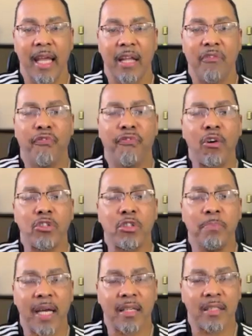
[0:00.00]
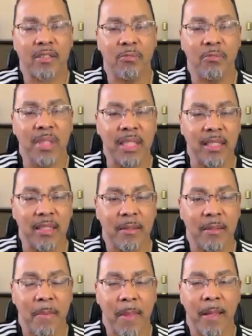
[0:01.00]
It feels better to me.
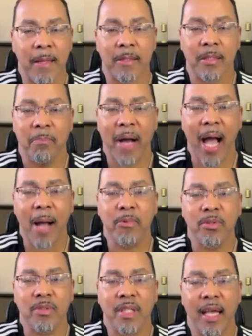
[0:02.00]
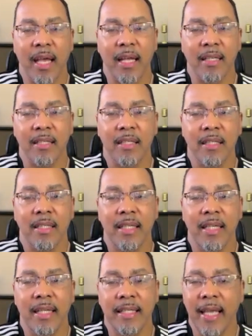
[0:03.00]
The Bible said,
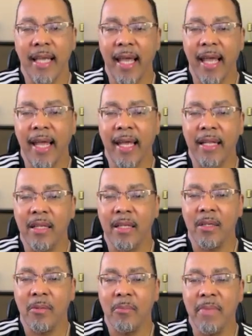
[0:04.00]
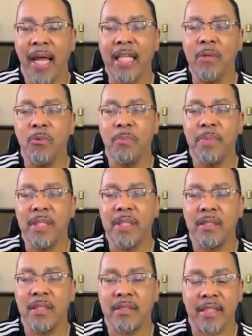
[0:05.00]
in the end, many will be
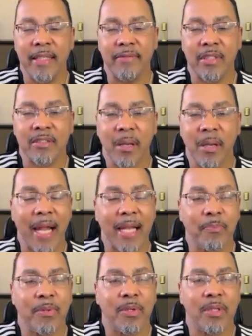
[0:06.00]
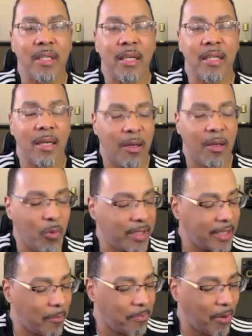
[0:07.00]
deceived. And somebody put in
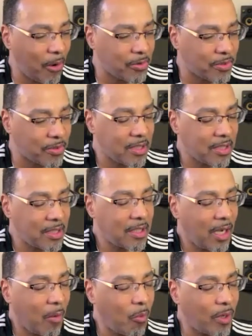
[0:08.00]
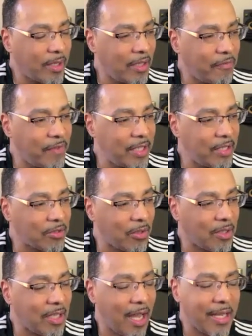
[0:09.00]
one of their posts, on one of their videos
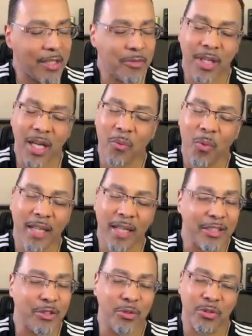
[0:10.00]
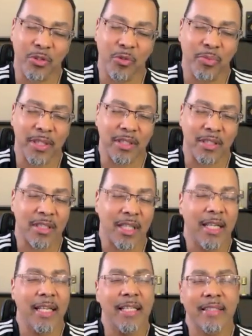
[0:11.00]
online, so you got to watch these YouTube preachers.
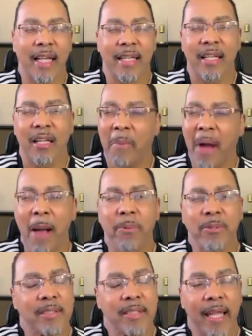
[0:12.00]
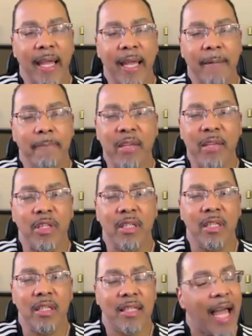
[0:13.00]
He said, Bible says in the end, even
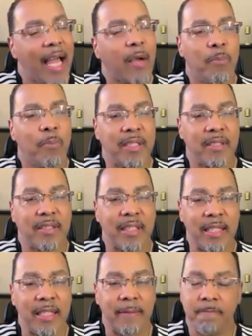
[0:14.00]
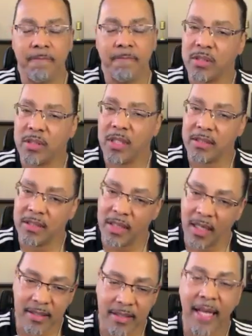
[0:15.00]
the elect will be deceived. It says,
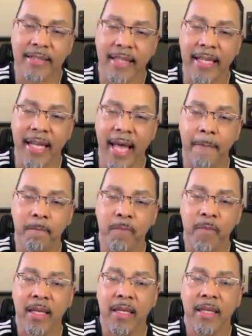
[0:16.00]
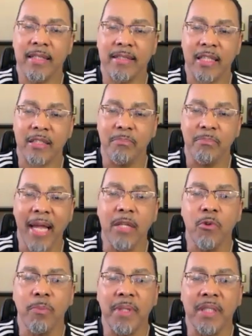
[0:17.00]
does not say that. It says, many
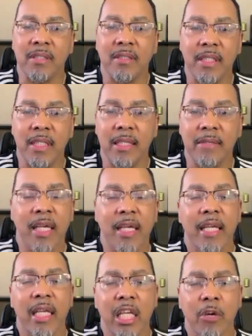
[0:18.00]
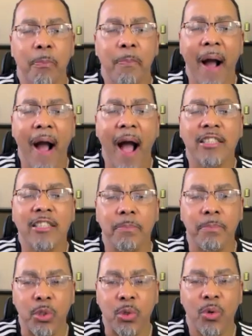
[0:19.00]
will be deceived, if
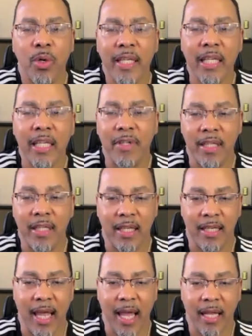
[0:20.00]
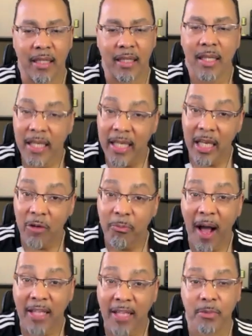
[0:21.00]
possible, even the elect, if
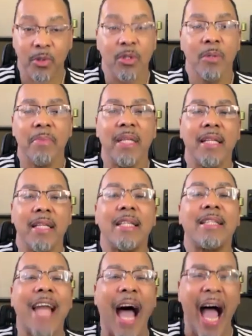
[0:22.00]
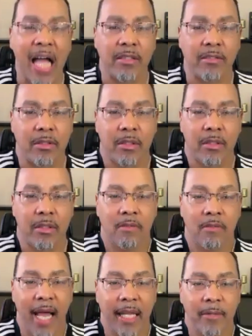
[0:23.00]
possible, meaning it's not,
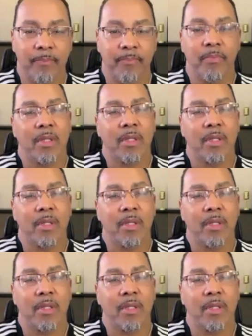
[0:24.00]
right?